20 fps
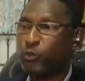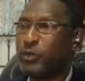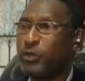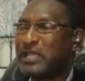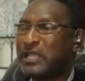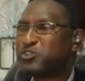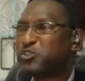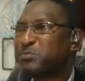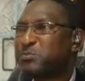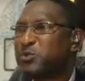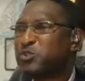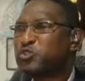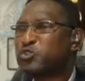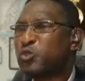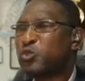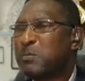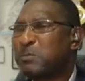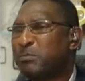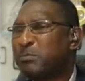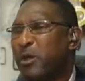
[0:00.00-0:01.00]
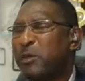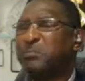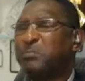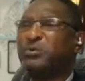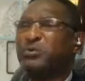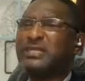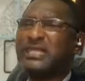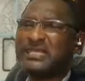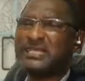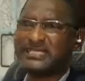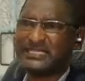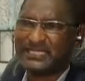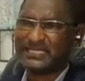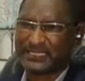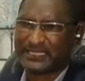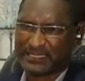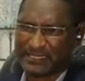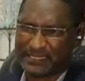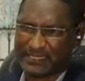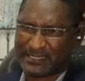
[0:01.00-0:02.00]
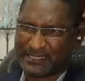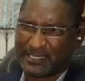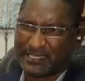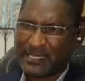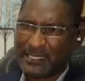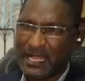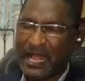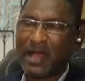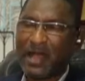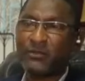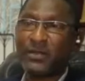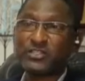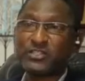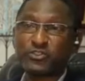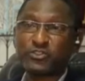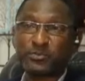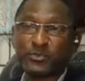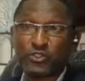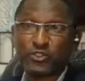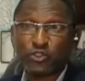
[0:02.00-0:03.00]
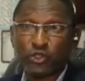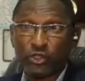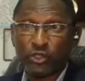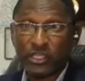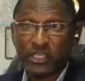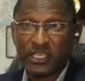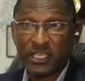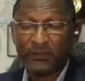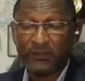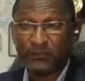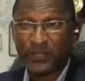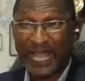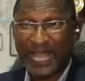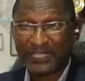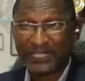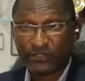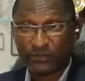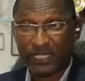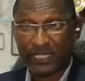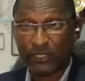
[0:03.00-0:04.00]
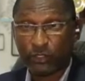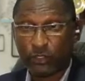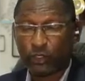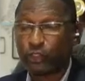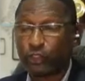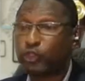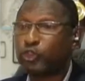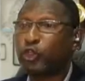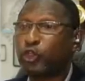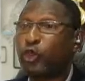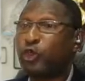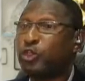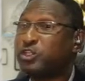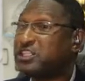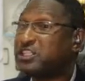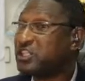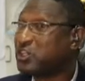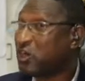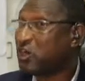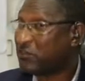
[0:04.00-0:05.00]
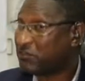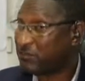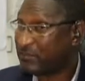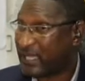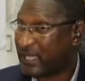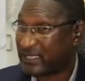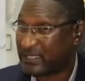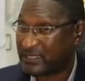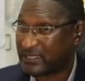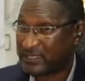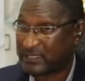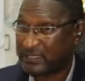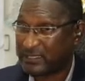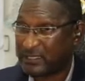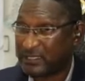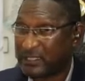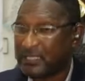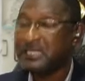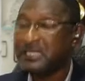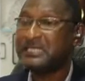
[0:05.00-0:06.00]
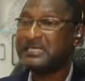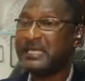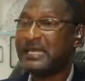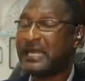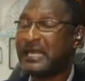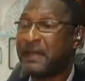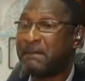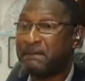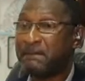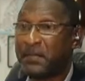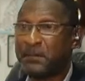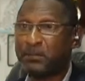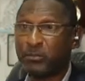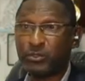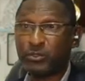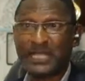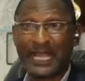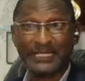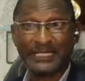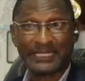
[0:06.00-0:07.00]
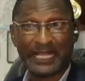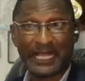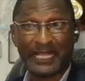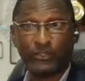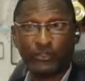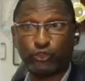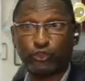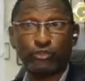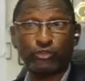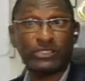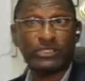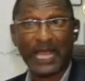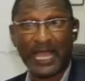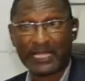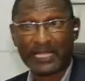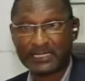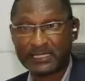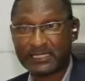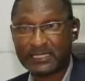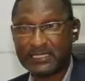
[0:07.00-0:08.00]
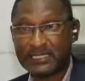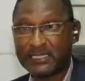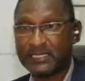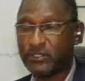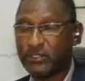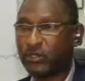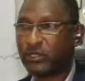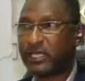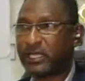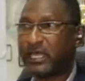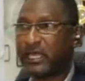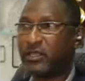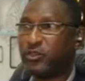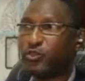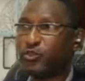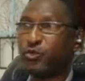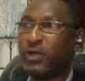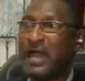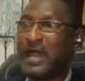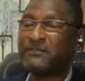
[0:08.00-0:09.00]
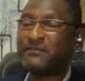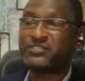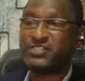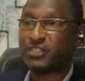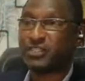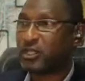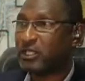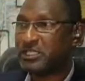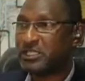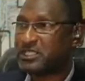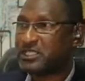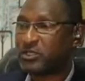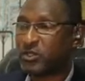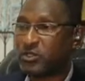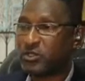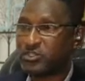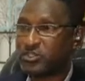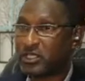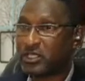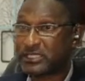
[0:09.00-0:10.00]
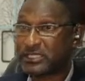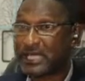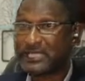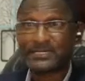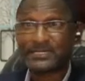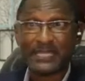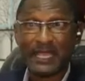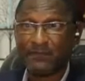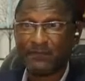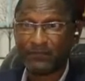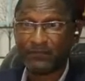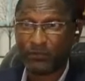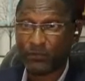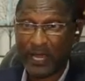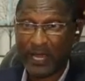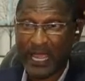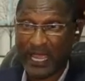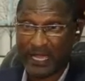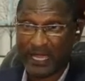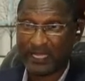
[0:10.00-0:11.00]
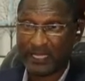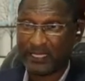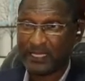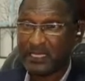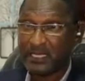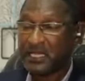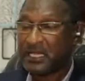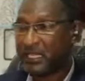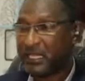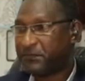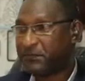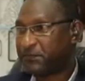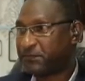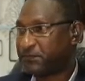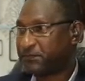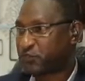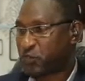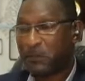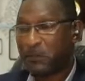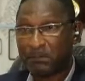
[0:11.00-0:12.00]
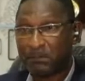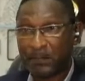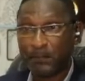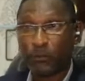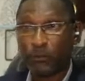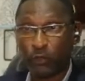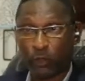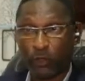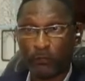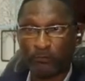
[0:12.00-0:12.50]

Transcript: We are supposed to populate it. And we are supposed to give that record to the government. There are people that can do that. Okay, you have security consultants everywhere. If some people